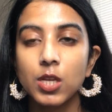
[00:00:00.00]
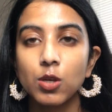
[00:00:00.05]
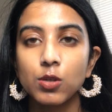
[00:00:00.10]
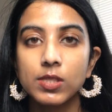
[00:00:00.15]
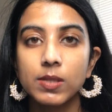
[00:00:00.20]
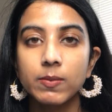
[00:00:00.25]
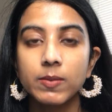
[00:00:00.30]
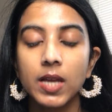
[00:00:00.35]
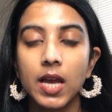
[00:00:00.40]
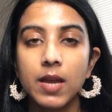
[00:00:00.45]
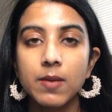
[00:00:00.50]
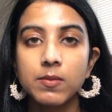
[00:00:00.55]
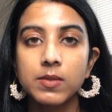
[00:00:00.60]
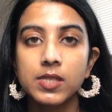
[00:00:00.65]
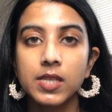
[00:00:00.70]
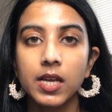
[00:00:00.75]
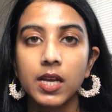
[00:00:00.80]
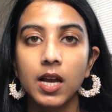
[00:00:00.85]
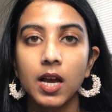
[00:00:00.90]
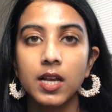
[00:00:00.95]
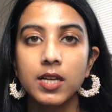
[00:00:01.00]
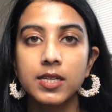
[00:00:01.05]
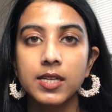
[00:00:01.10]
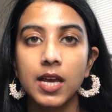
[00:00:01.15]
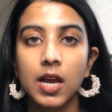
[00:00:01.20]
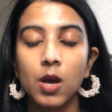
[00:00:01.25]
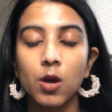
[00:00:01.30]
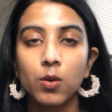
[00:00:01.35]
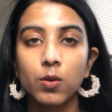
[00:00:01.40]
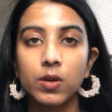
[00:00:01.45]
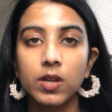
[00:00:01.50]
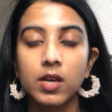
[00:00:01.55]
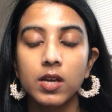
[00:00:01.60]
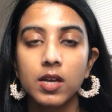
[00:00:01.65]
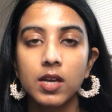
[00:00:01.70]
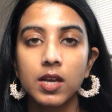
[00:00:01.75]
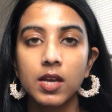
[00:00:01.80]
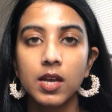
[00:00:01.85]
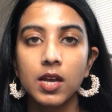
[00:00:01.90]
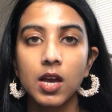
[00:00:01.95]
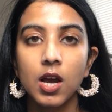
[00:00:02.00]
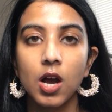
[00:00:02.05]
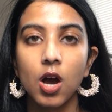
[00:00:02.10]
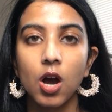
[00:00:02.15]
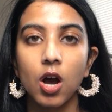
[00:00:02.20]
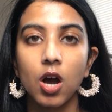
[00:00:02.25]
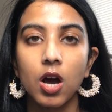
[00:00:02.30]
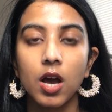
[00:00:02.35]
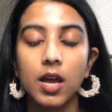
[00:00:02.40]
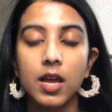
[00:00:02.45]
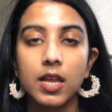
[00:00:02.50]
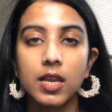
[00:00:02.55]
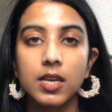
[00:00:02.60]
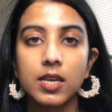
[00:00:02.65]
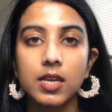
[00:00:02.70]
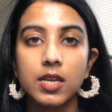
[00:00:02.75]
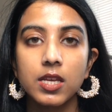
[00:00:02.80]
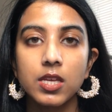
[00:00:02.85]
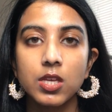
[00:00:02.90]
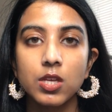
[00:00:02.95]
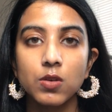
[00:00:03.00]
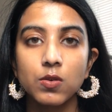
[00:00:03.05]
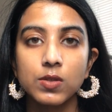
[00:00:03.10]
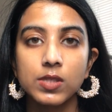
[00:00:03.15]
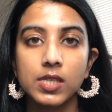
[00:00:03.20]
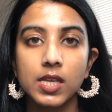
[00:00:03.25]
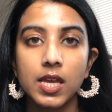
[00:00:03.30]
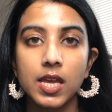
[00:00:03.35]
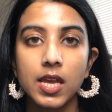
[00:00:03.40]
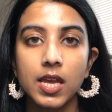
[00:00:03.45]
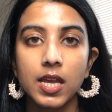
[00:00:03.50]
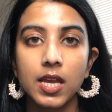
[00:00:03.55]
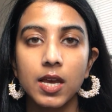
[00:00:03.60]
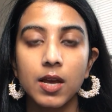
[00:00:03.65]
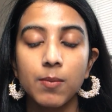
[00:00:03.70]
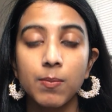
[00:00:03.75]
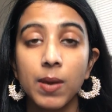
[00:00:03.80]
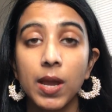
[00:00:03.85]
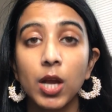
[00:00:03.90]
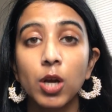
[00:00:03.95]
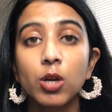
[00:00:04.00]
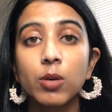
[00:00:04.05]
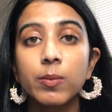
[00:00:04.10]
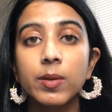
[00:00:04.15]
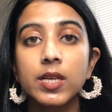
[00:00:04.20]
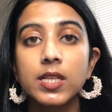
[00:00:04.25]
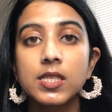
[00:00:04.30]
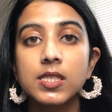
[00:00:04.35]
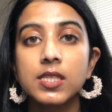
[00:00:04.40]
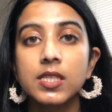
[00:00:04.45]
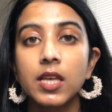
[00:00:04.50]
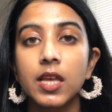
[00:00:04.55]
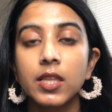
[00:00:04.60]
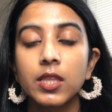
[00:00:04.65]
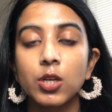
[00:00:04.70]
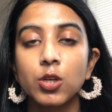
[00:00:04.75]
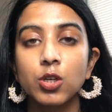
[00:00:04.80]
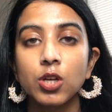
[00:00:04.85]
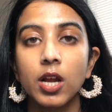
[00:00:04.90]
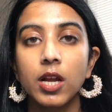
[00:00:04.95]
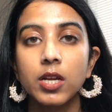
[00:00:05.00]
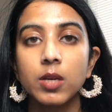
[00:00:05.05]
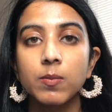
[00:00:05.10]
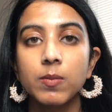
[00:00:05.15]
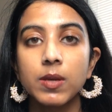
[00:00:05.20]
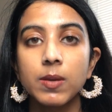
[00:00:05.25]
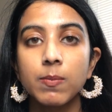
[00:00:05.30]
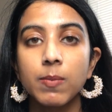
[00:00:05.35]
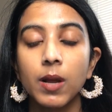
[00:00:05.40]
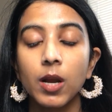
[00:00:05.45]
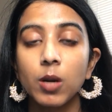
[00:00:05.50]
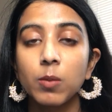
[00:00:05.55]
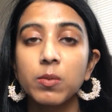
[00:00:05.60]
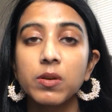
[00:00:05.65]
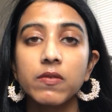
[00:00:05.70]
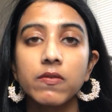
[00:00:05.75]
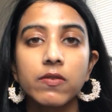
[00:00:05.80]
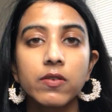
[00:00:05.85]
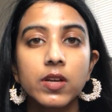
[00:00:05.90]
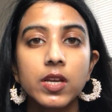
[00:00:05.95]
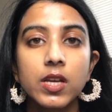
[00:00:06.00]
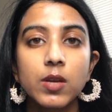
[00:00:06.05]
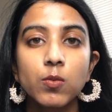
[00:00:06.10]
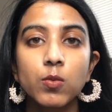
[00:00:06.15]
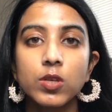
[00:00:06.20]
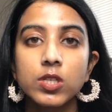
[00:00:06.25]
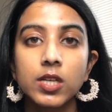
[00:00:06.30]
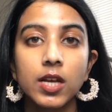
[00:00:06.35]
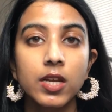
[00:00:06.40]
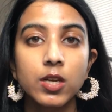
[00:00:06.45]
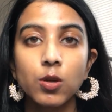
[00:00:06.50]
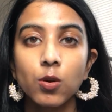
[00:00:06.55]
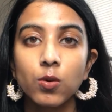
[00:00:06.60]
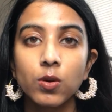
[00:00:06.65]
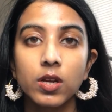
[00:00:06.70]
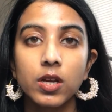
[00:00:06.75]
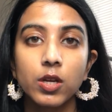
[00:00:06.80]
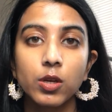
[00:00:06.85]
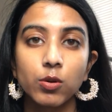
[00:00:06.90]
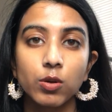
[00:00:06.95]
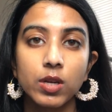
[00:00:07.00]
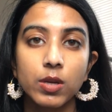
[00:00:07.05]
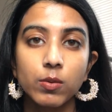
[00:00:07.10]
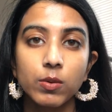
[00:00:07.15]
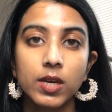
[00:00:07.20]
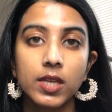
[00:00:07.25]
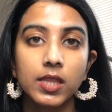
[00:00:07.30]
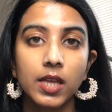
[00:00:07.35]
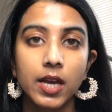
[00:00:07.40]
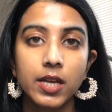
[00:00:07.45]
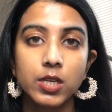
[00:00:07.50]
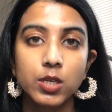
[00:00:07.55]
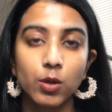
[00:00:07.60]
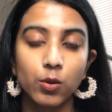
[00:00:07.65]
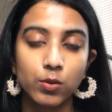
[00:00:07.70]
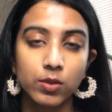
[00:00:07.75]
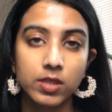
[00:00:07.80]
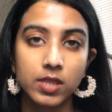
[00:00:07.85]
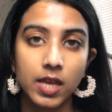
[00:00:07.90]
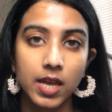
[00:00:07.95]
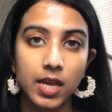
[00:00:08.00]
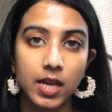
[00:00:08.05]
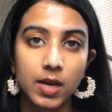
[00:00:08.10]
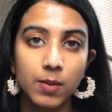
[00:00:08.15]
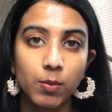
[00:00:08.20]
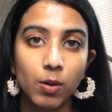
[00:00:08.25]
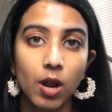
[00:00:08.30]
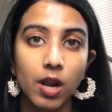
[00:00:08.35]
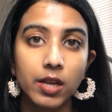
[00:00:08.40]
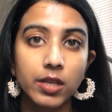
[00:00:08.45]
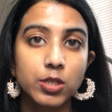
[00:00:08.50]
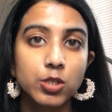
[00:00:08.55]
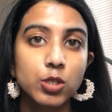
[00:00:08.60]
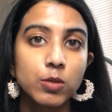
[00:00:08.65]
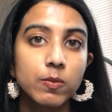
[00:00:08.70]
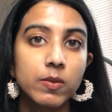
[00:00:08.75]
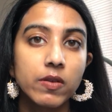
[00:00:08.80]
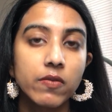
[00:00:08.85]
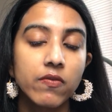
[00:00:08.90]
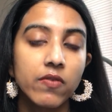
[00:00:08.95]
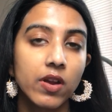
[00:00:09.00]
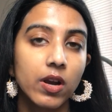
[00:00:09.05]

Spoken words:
sometimes they cut down on using parabens and they're trying to be paraben free, which I don't agree with. I don't think products should be